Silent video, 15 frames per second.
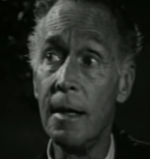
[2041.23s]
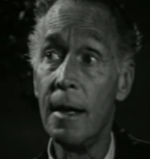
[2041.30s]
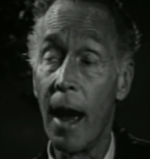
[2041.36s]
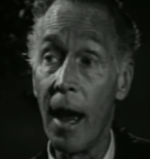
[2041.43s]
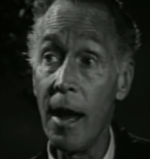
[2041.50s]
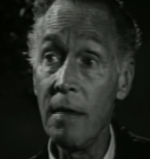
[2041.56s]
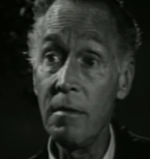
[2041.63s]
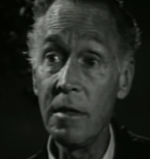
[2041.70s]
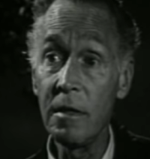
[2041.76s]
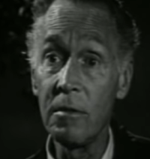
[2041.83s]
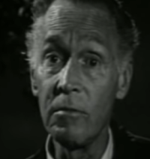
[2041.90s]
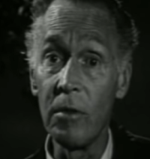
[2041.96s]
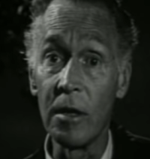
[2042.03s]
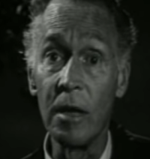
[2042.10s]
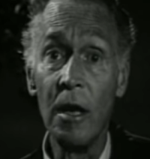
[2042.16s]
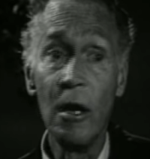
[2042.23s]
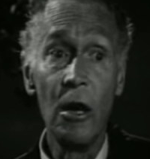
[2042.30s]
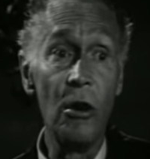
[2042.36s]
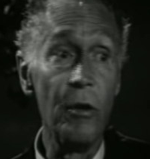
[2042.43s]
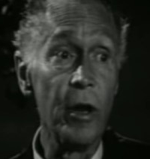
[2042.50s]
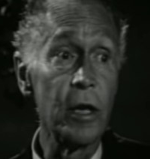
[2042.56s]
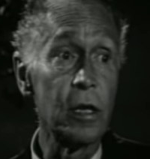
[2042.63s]
I was the one
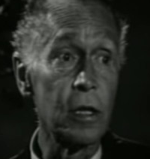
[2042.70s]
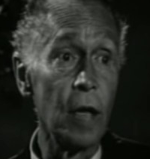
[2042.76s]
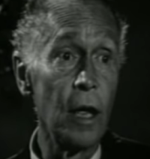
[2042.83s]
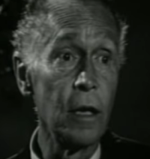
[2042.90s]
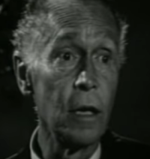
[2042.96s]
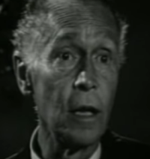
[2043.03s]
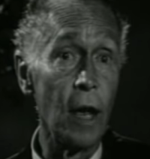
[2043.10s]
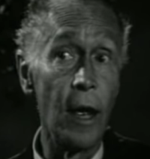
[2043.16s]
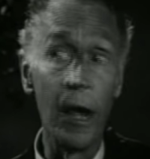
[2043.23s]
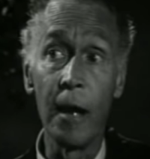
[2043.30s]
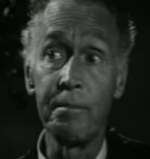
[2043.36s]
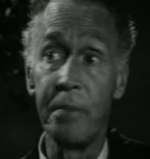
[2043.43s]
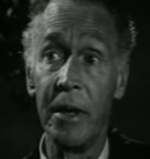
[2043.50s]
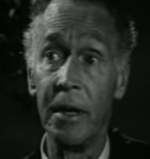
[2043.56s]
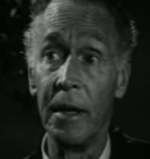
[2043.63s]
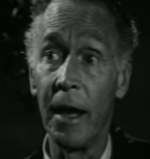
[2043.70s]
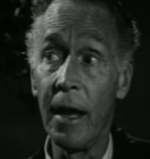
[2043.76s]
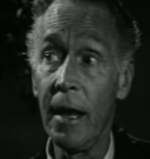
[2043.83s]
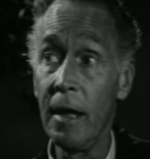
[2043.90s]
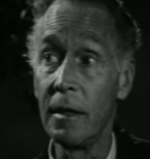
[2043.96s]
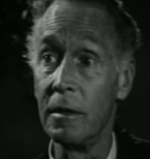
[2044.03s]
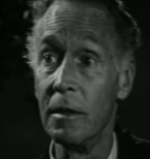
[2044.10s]
who extended a helping
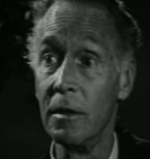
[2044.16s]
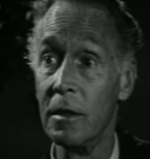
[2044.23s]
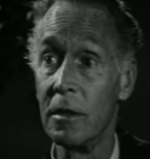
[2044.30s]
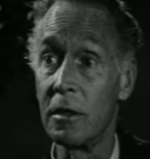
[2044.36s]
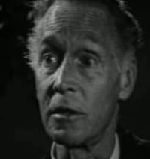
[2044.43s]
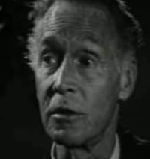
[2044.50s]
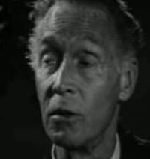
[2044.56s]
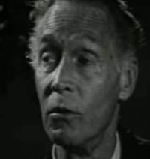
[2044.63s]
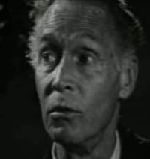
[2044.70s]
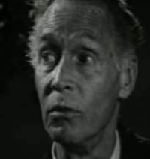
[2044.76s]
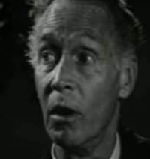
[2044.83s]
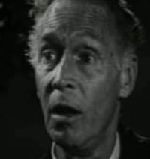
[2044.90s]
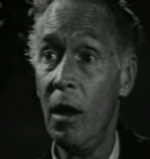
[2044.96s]
hand to this soul